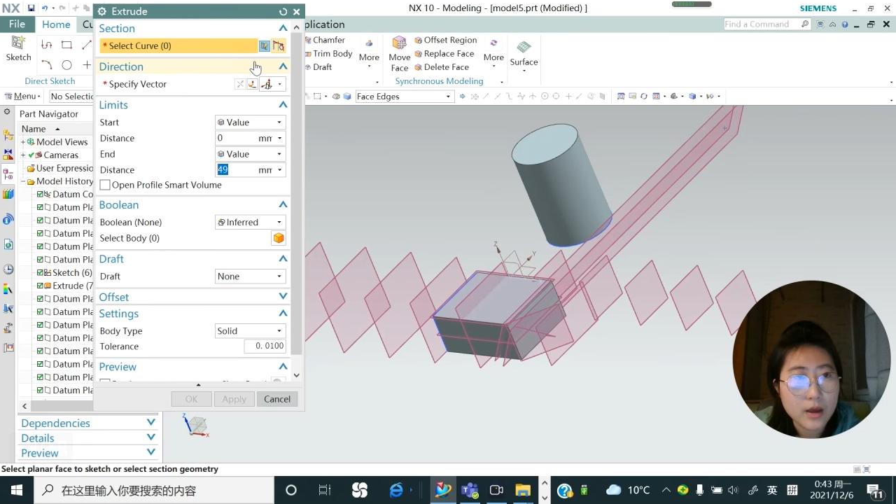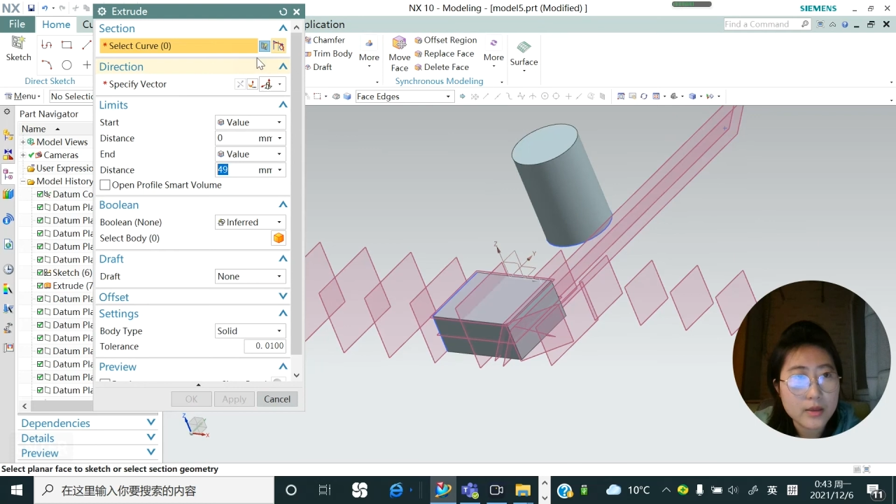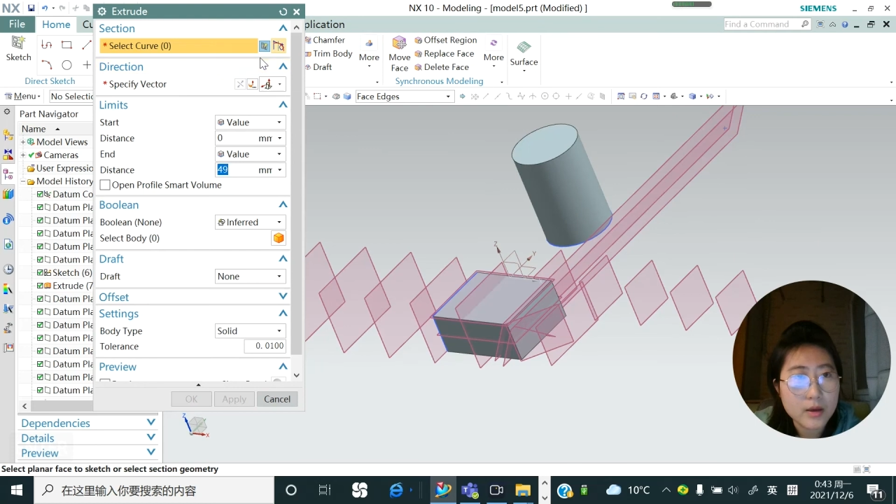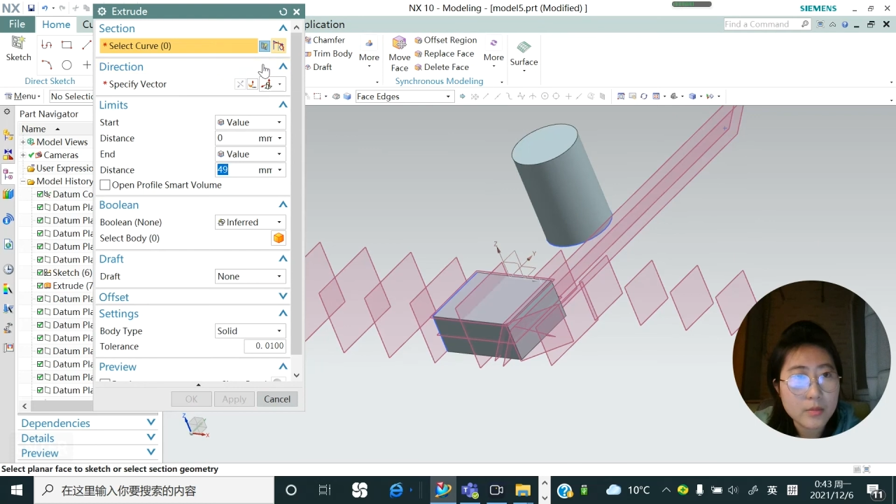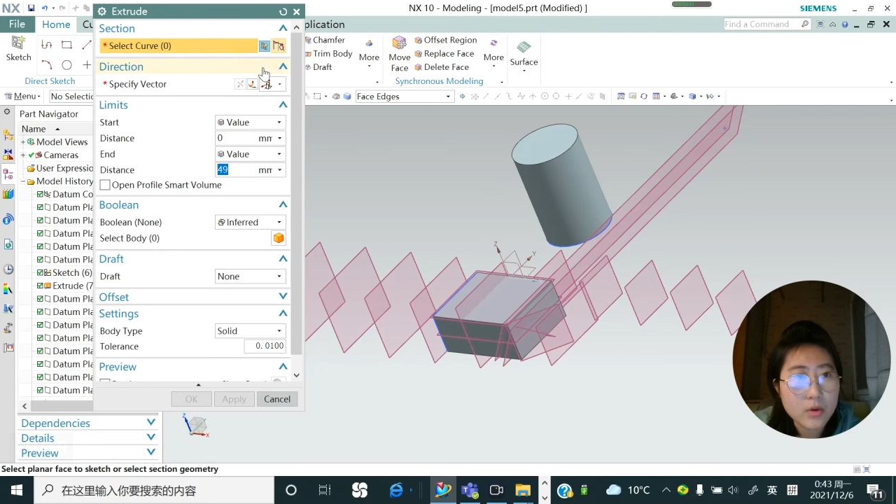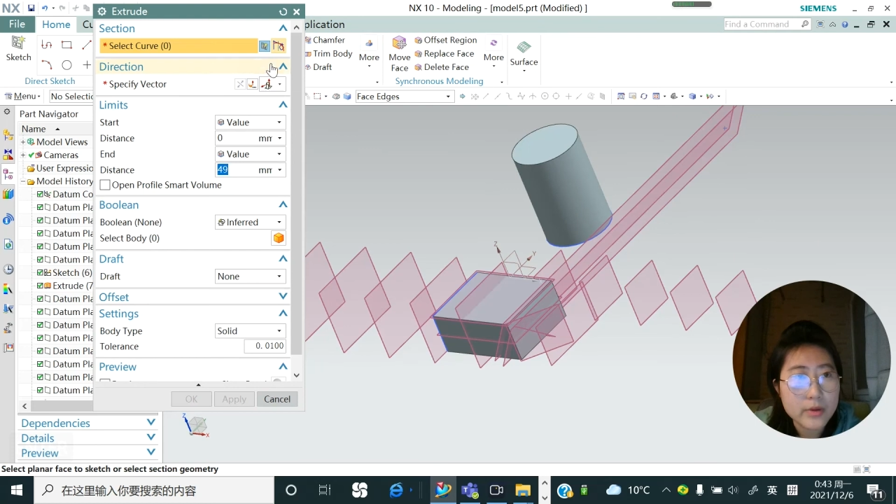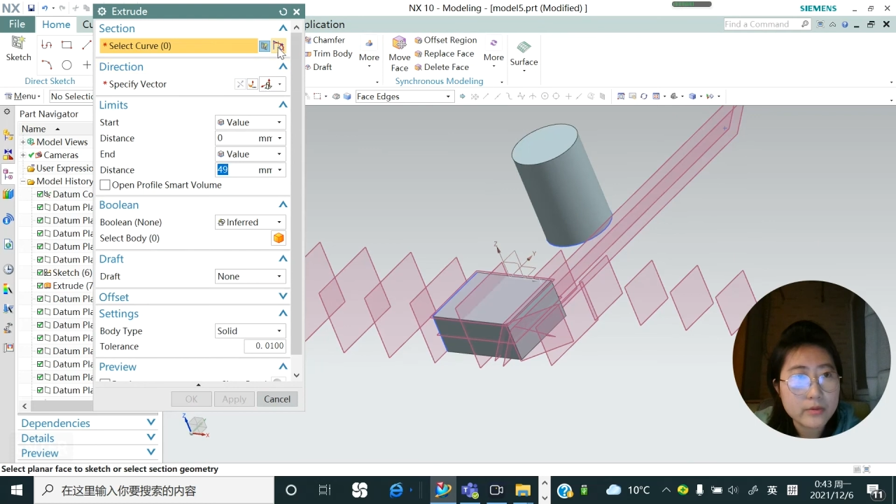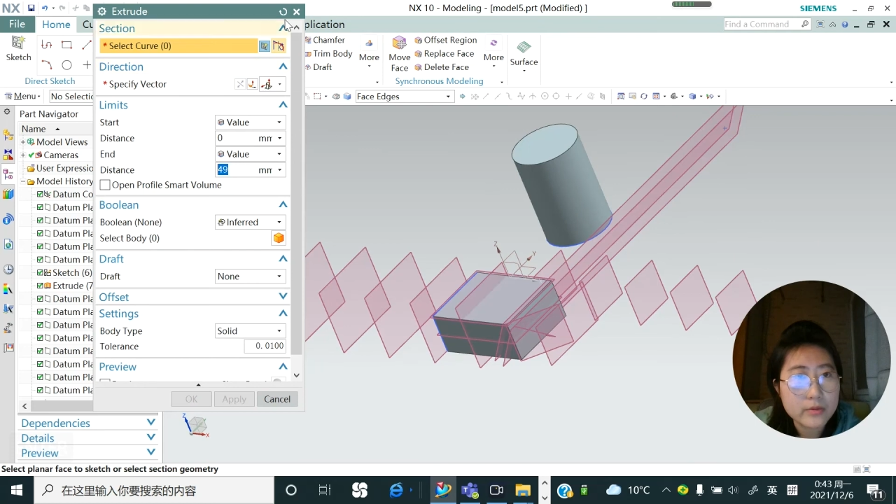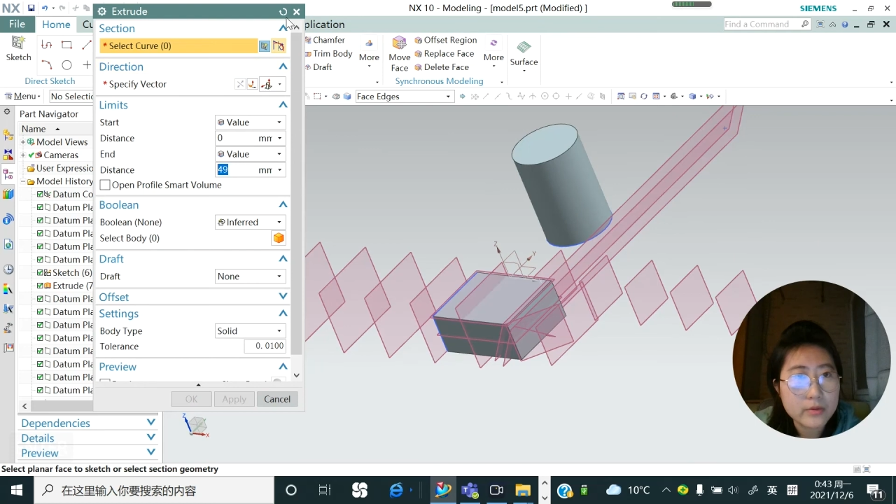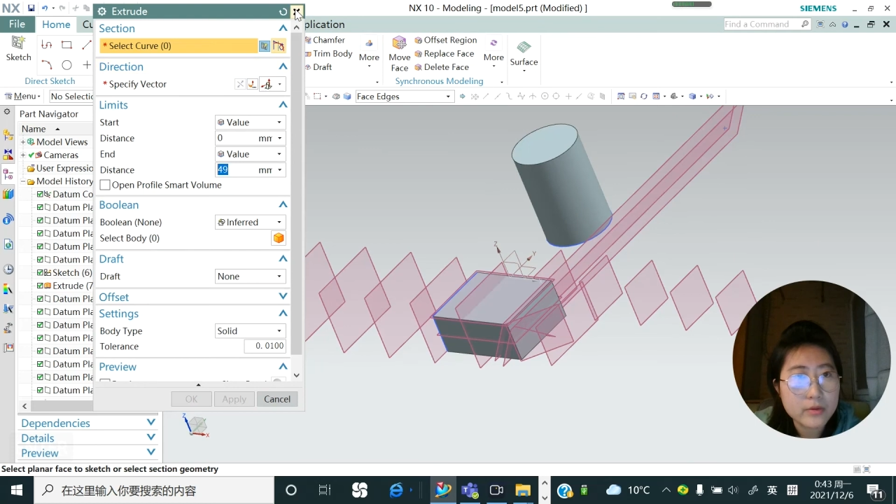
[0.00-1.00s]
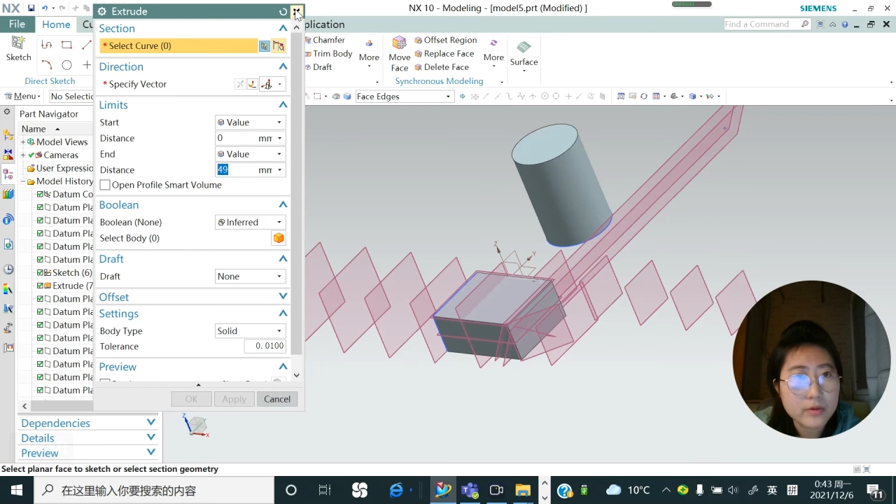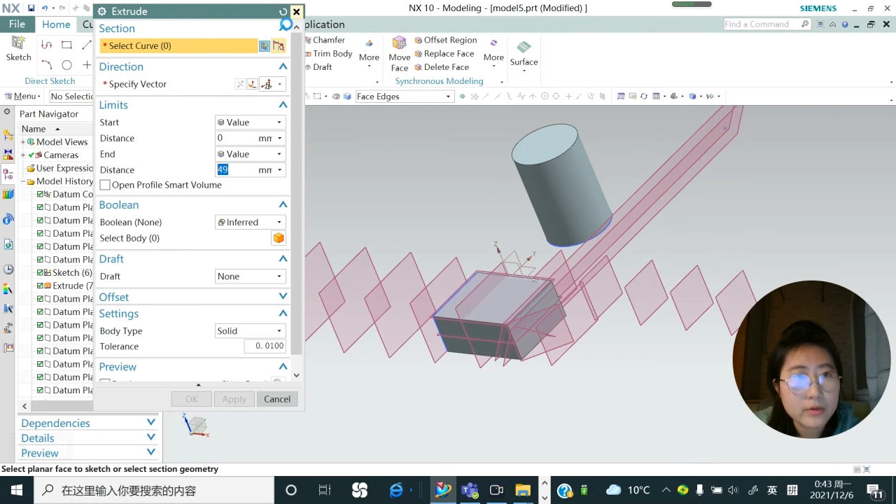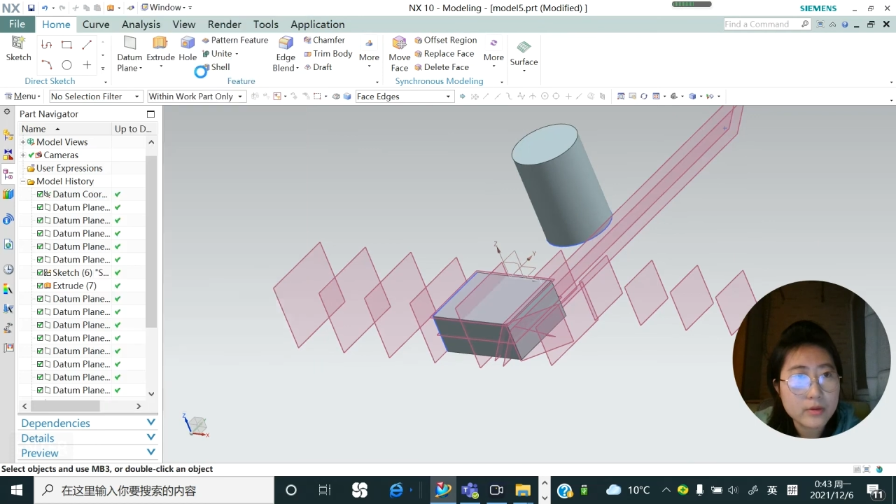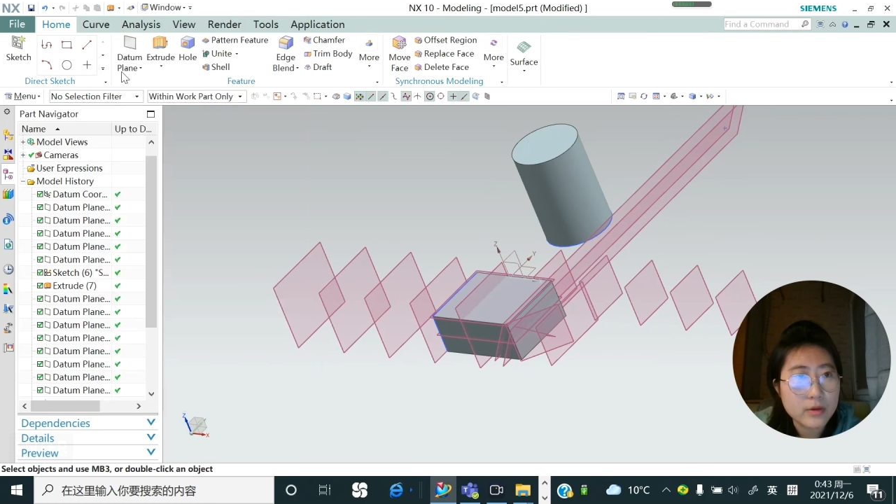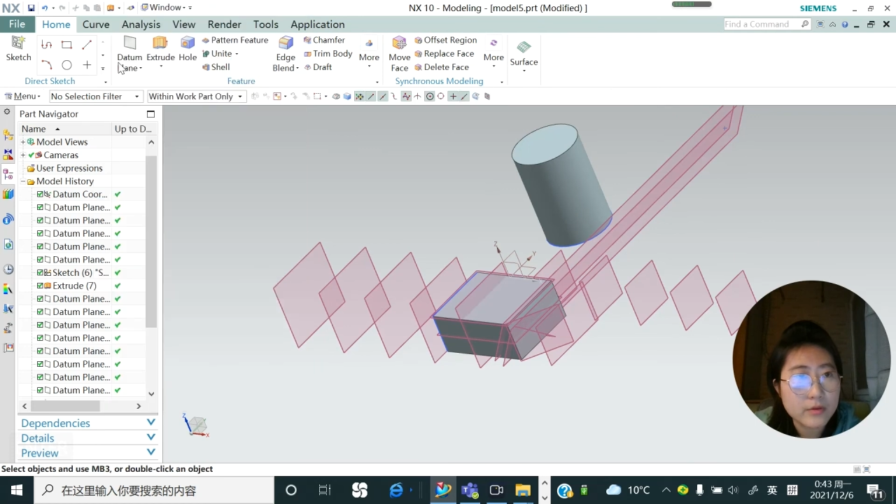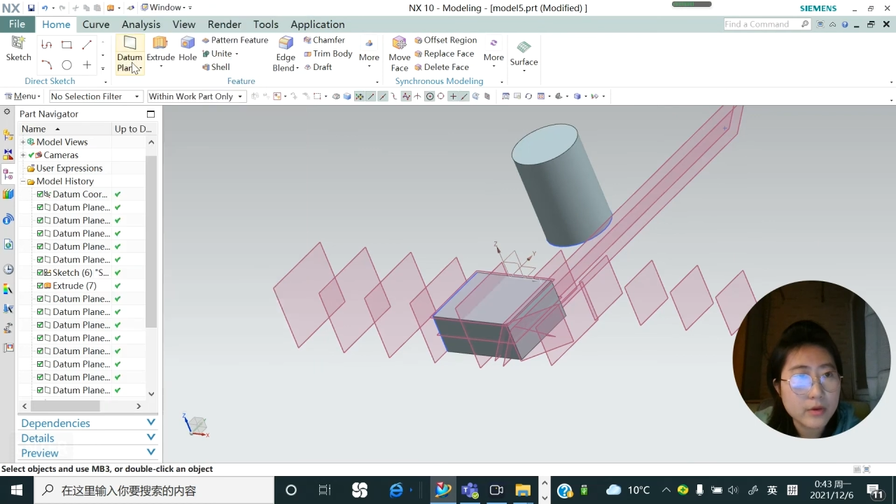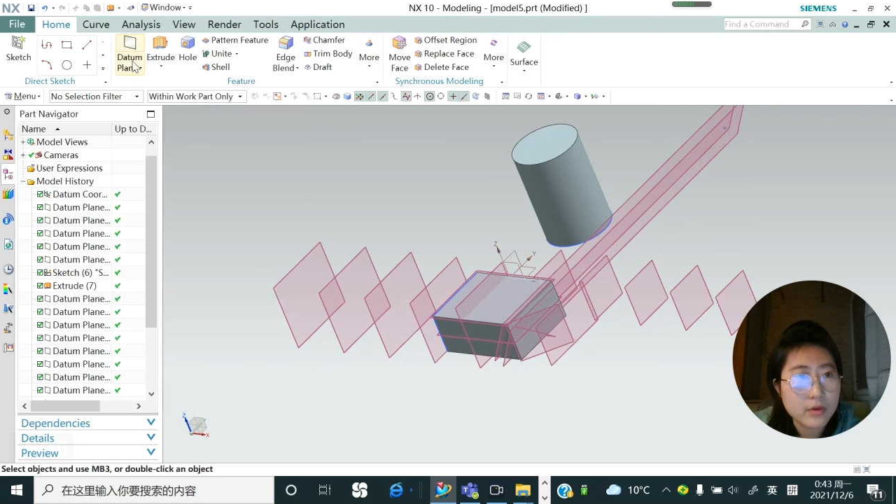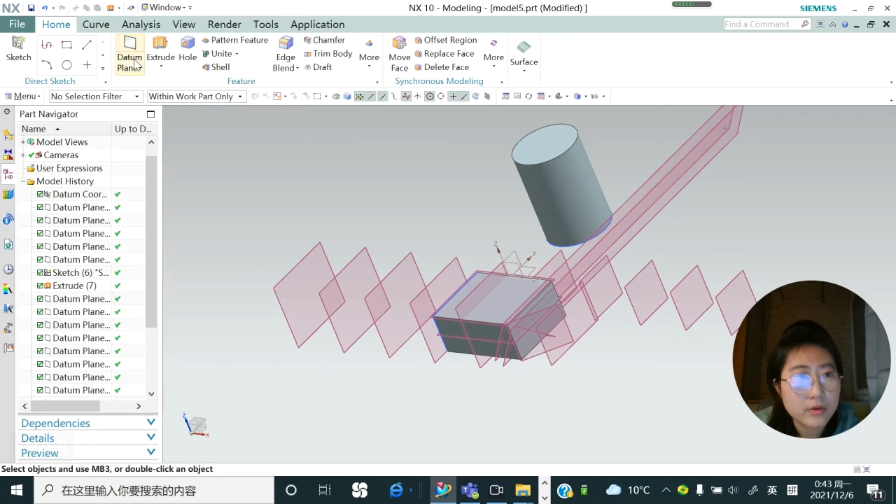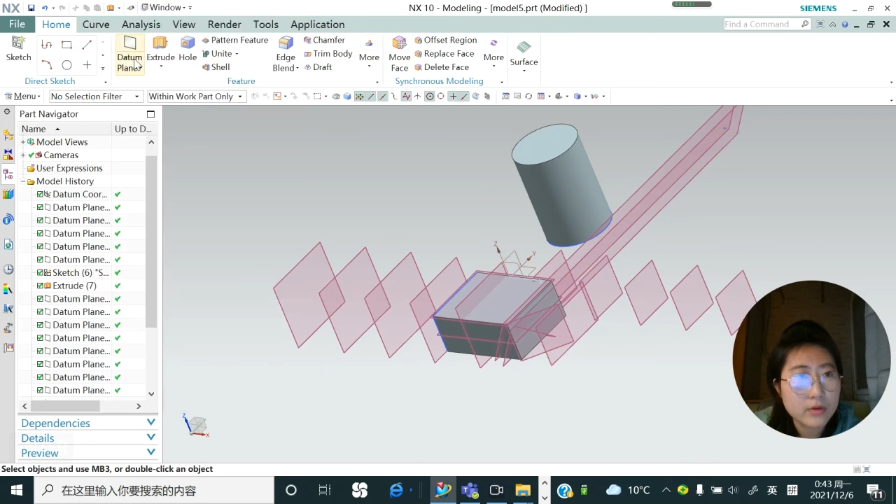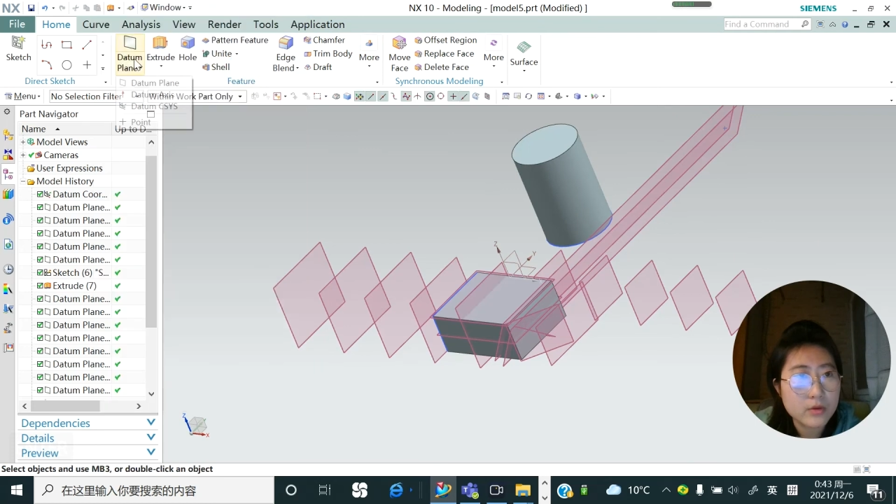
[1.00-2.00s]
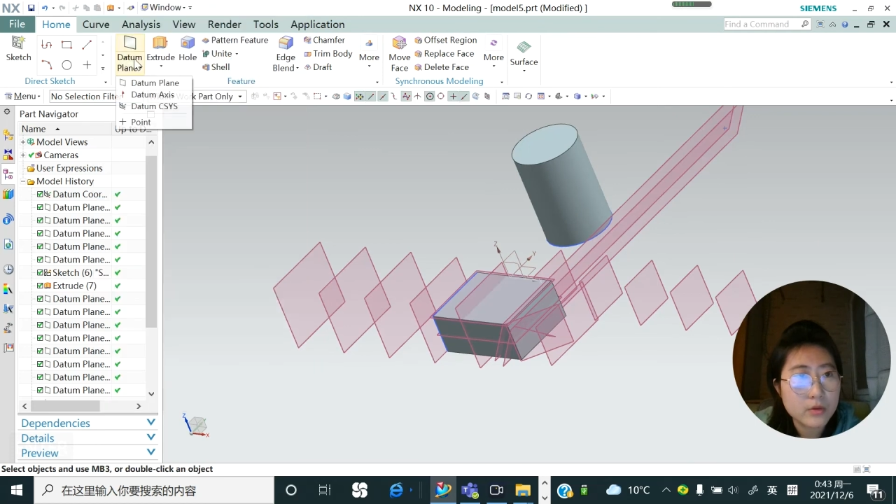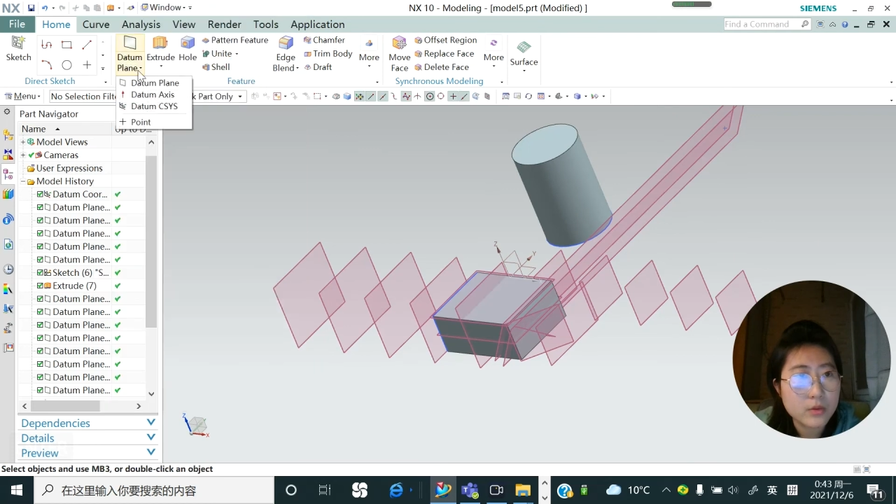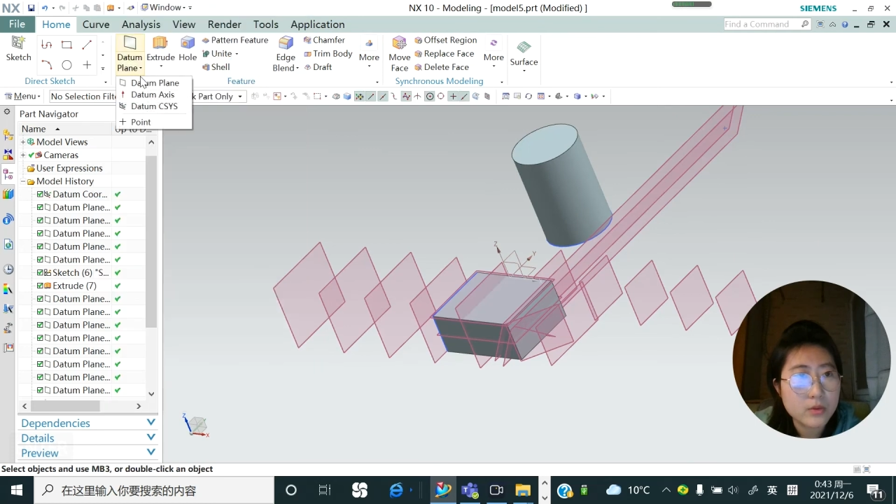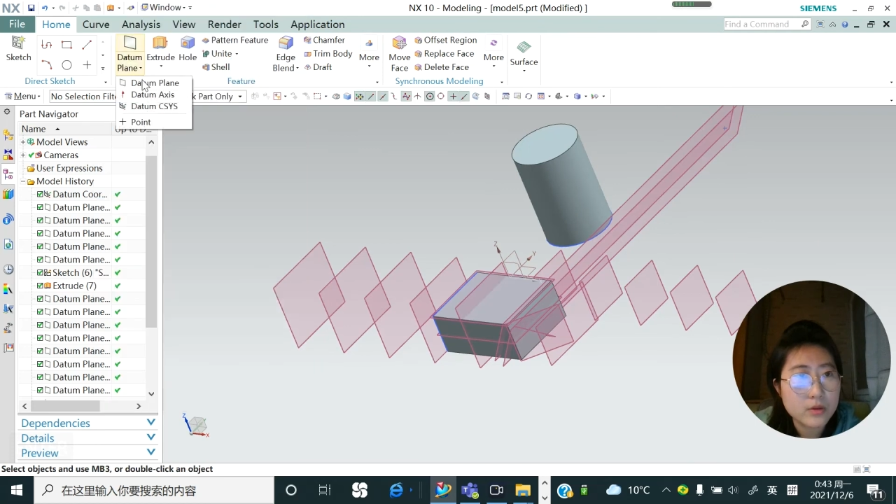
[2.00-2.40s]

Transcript: that moment, if I go into